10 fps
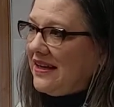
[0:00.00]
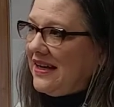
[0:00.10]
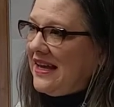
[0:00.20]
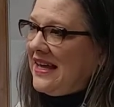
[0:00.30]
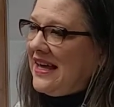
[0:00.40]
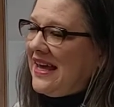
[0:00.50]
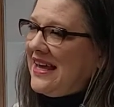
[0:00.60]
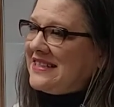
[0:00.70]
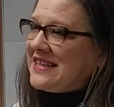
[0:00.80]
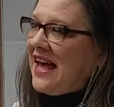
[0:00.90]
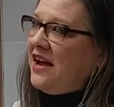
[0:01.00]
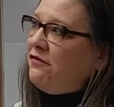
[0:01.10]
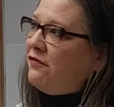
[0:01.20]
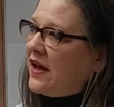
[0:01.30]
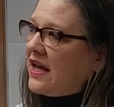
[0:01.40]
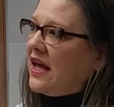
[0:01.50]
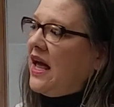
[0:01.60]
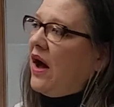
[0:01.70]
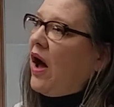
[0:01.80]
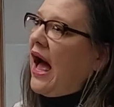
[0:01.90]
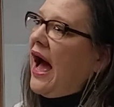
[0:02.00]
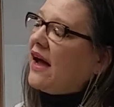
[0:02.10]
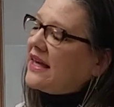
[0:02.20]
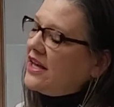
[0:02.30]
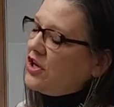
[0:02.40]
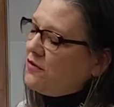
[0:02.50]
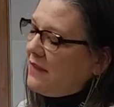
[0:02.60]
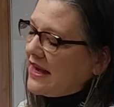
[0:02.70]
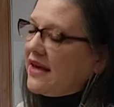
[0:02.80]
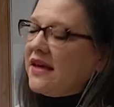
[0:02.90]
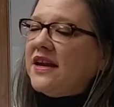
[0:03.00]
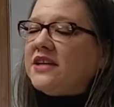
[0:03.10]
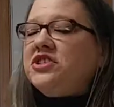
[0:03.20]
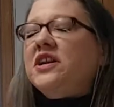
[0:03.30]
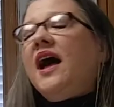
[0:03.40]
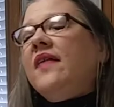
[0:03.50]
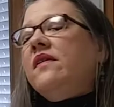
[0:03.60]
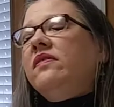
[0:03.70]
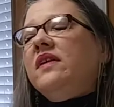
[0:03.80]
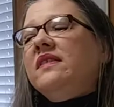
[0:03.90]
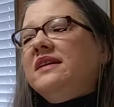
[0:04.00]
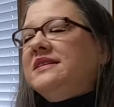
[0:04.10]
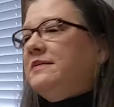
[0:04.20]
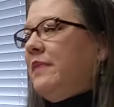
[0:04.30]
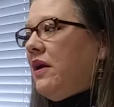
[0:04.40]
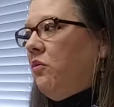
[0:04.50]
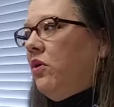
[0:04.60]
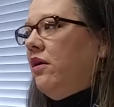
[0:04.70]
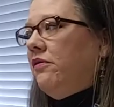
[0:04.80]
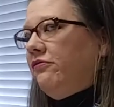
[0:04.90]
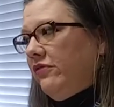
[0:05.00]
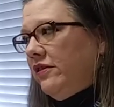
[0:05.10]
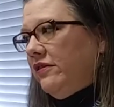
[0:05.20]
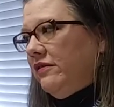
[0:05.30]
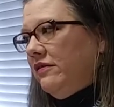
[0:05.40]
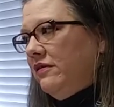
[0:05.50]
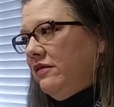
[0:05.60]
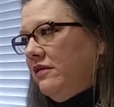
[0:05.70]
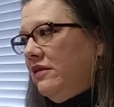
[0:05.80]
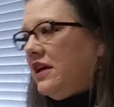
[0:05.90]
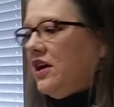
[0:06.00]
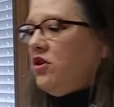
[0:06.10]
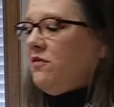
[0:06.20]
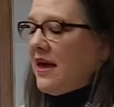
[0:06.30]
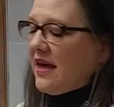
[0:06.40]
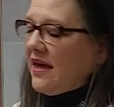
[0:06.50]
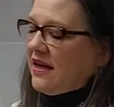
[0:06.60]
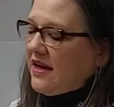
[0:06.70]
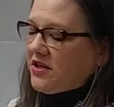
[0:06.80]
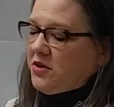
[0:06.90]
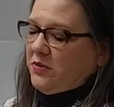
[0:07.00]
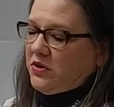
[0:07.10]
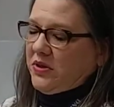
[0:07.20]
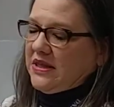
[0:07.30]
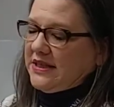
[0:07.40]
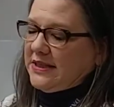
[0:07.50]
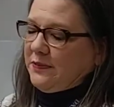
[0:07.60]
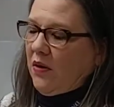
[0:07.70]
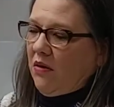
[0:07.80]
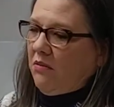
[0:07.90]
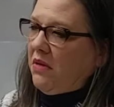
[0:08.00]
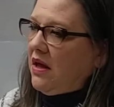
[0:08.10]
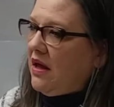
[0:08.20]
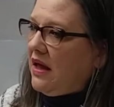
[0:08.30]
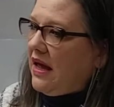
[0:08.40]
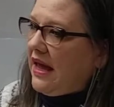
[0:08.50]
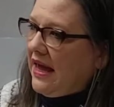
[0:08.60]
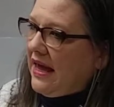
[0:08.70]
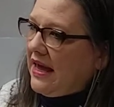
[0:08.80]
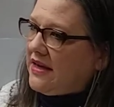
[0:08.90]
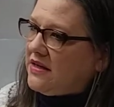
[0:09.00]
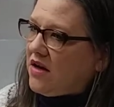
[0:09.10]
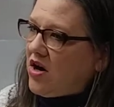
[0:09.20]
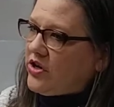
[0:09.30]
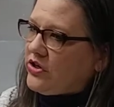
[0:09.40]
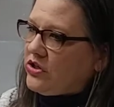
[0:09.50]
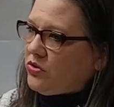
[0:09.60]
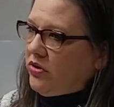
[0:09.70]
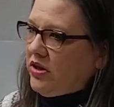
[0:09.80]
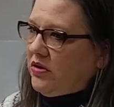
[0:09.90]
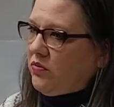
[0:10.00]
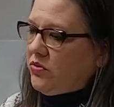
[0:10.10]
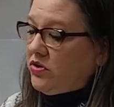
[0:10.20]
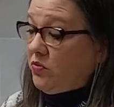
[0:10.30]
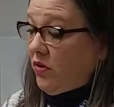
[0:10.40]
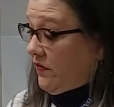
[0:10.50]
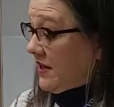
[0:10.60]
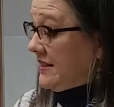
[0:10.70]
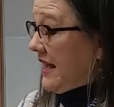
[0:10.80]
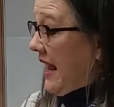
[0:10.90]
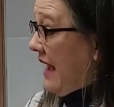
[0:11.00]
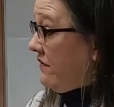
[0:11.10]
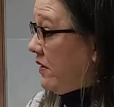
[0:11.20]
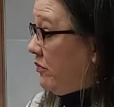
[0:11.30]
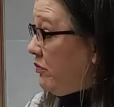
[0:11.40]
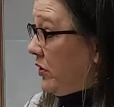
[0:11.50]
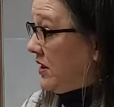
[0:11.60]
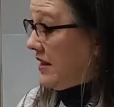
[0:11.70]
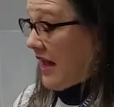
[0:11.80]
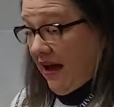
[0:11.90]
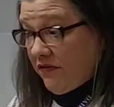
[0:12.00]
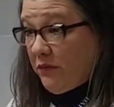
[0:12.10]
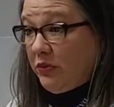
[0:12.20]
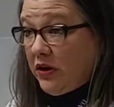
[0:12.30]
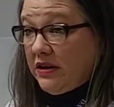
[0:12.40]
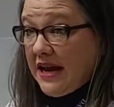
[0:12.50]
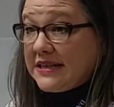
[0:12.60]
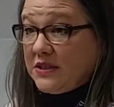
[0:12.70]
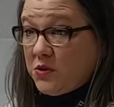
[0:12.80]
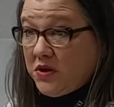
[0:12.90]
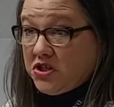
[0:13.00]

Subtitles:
it's kind of funny. Can you make a connection other than that it's about a wolf? Can you make a connection between this poem and our story, The Wounded Wolf? Because they have them put next to each